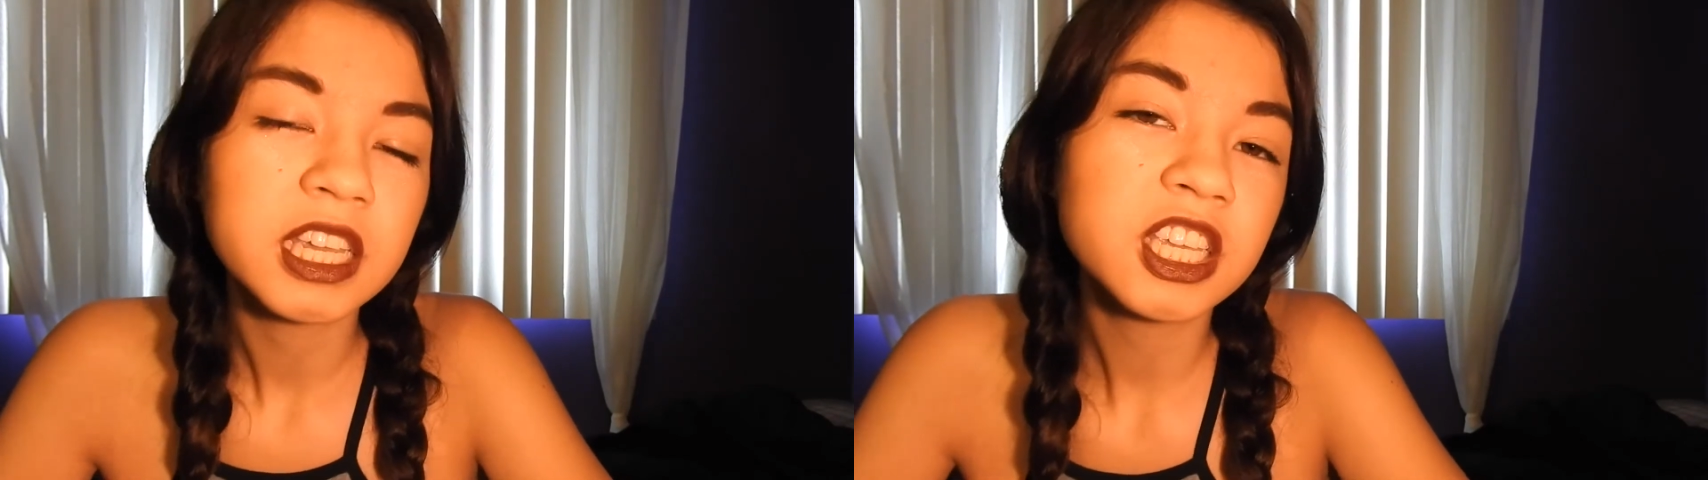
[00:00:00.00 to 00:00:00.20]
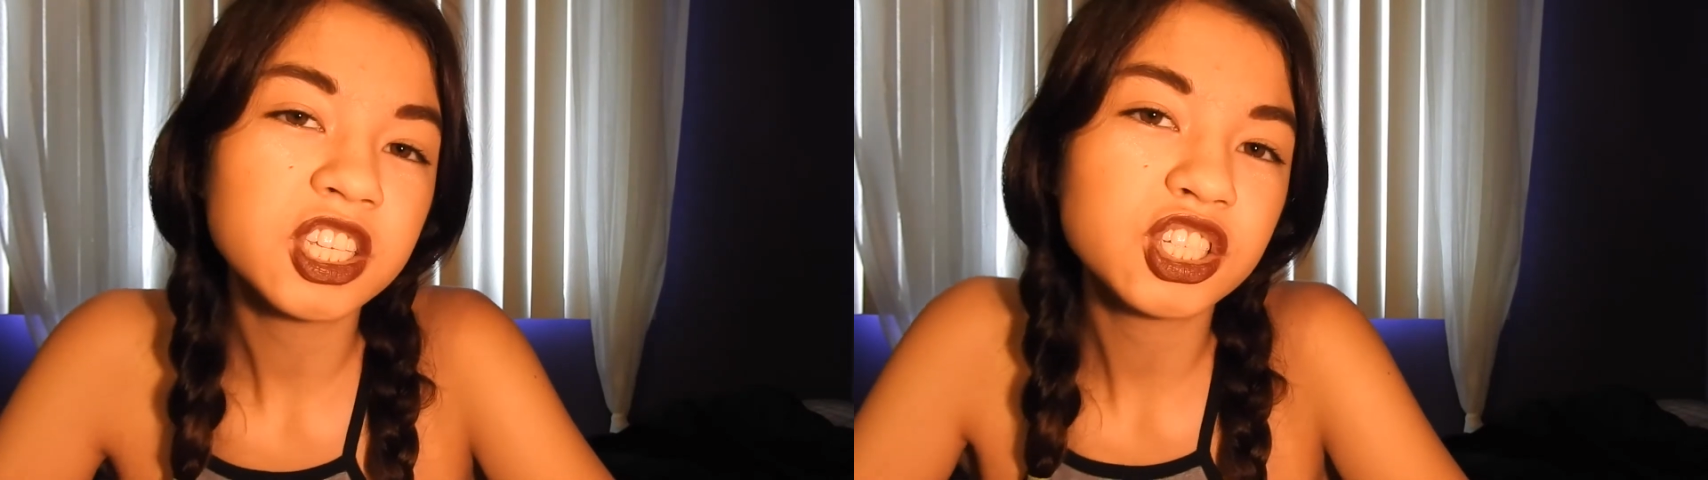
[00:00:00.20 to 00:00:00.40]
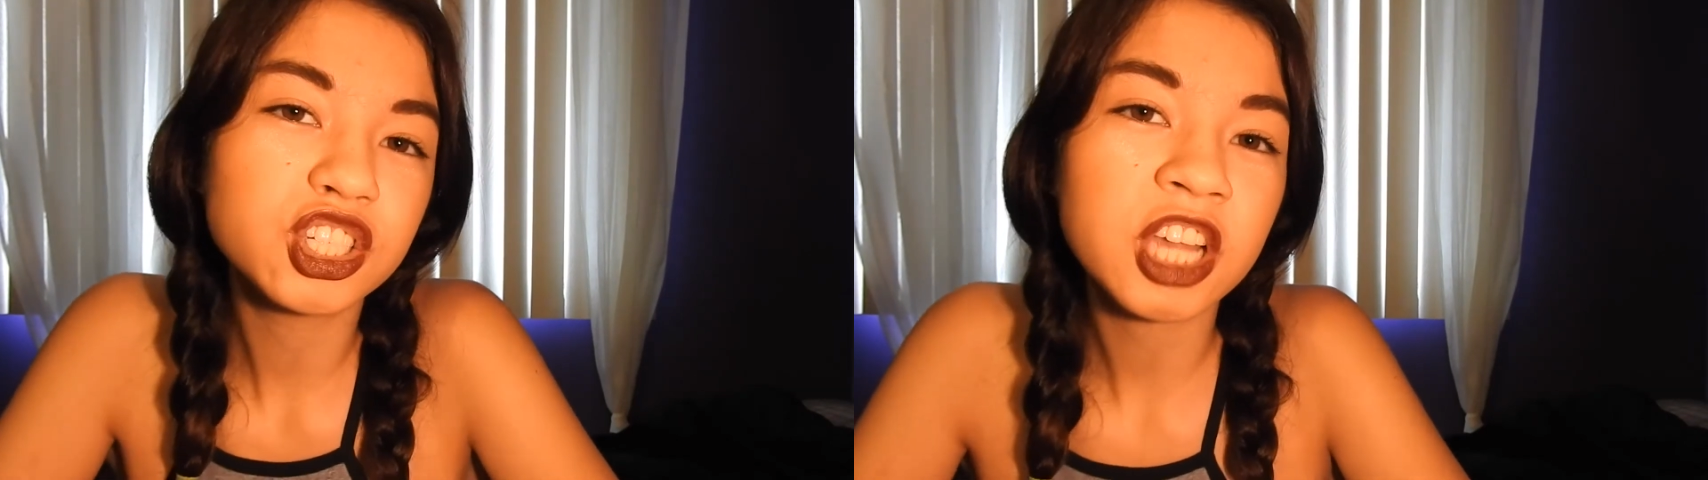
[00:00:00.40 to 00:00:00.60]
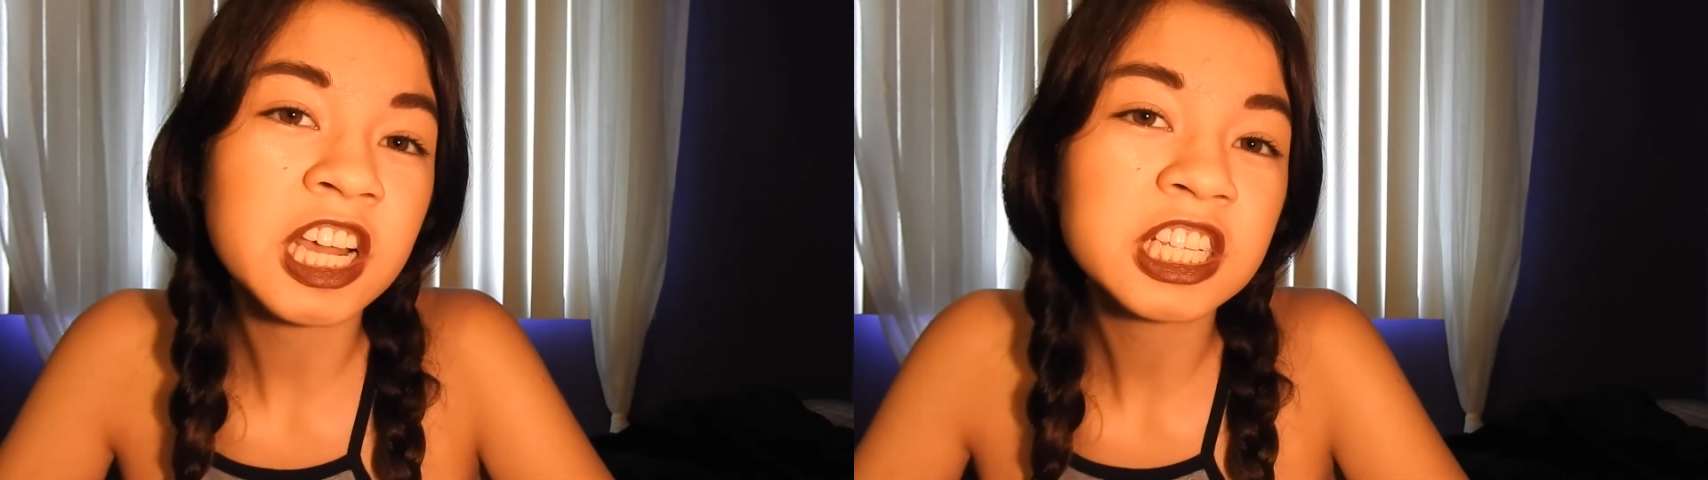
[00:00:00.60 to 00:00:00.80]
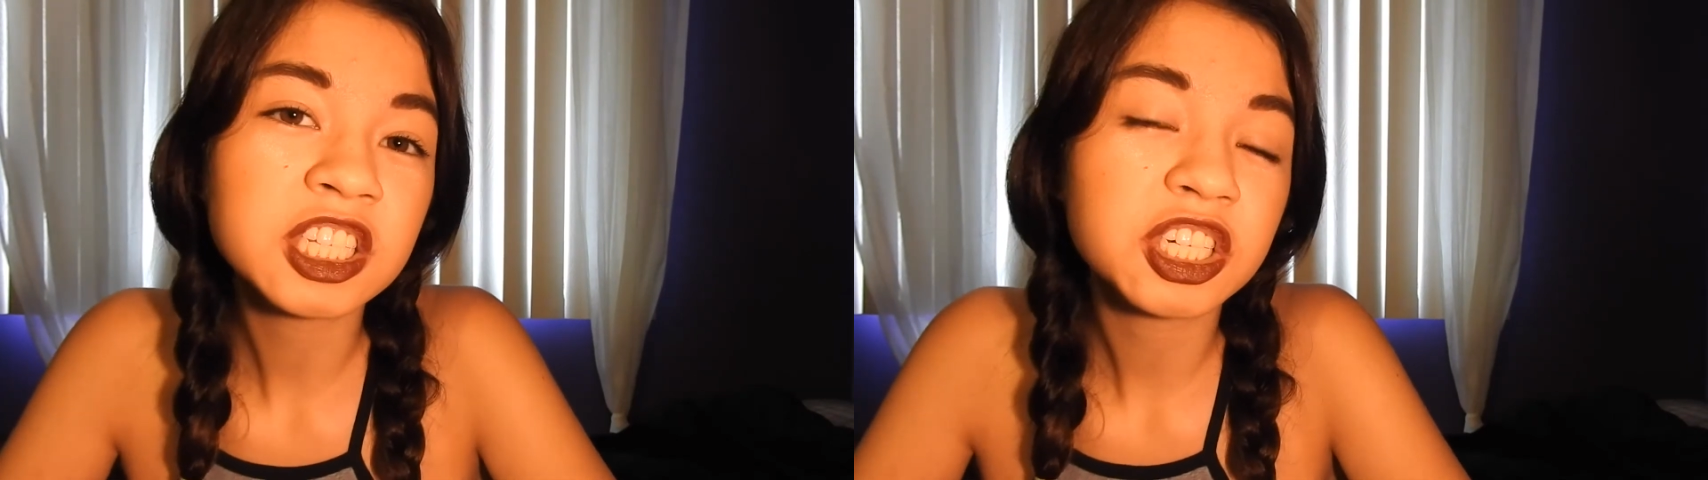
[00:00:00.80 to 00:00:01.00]
He's
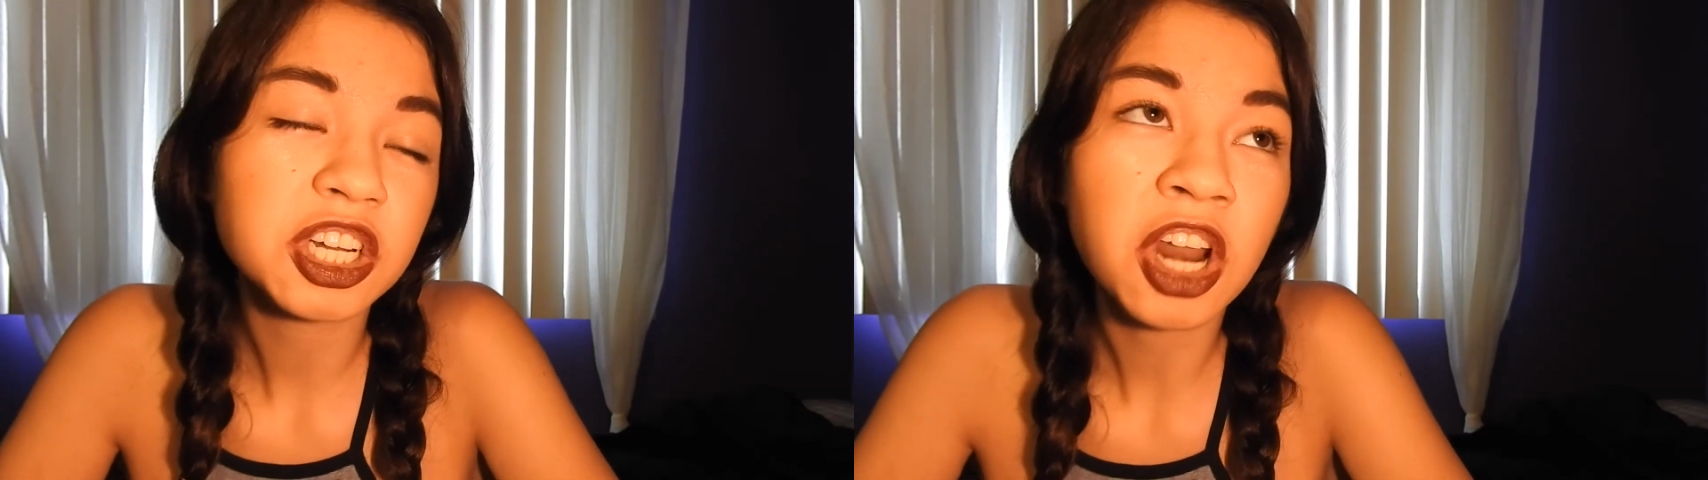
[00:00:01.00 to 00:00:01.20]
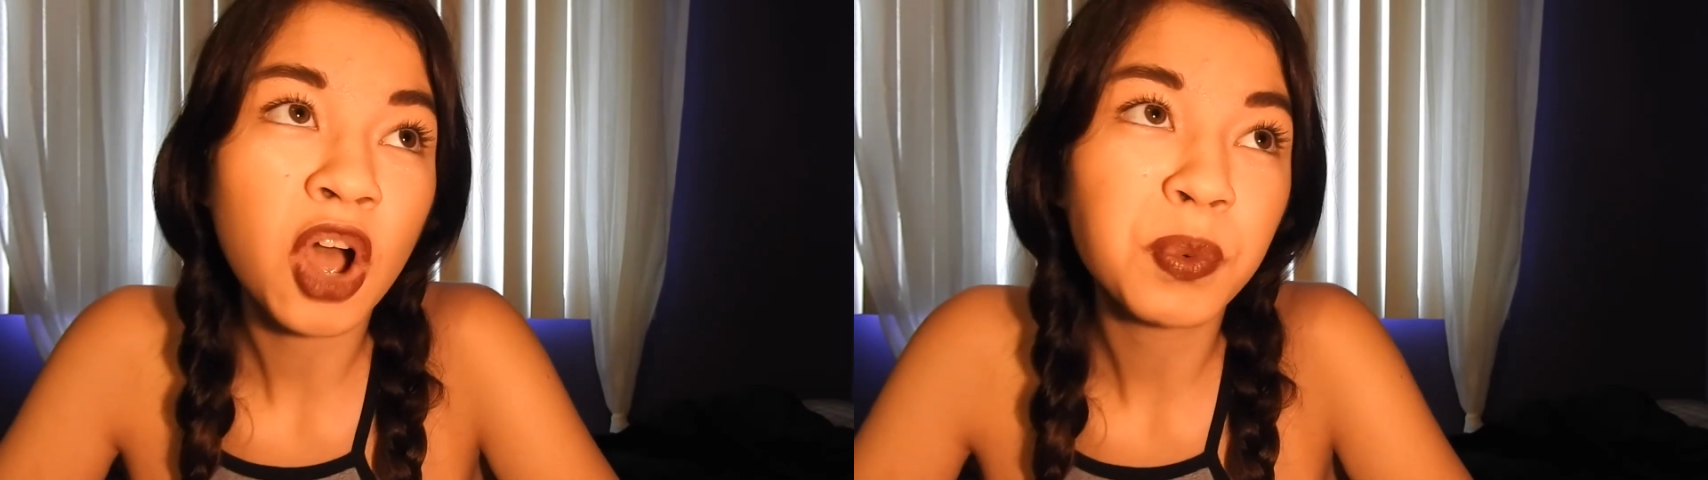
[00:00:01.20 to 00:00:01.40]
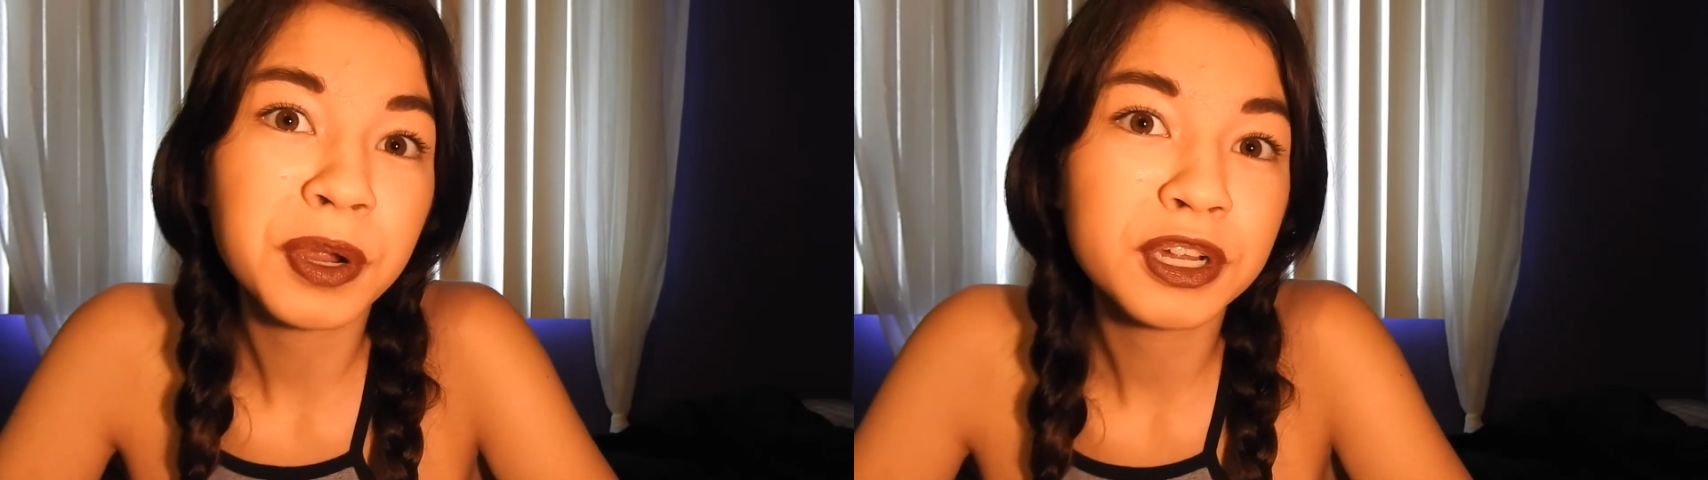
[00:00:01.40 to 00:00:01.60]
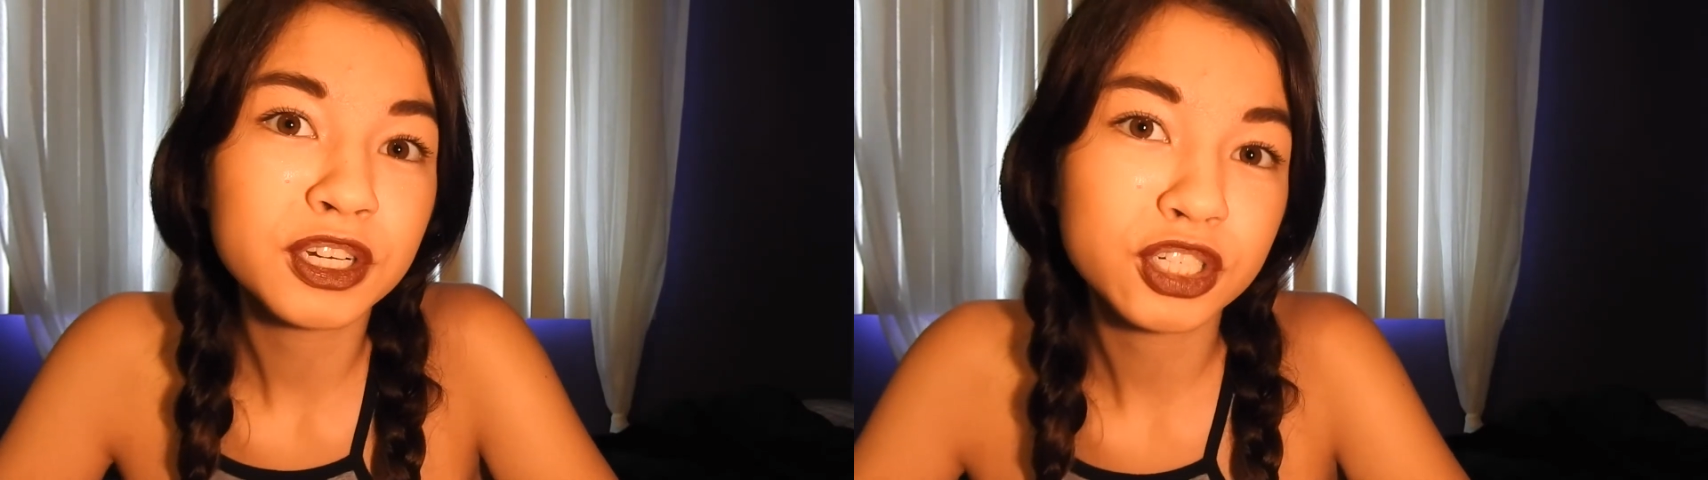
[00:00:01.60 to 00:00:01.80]
just not wearing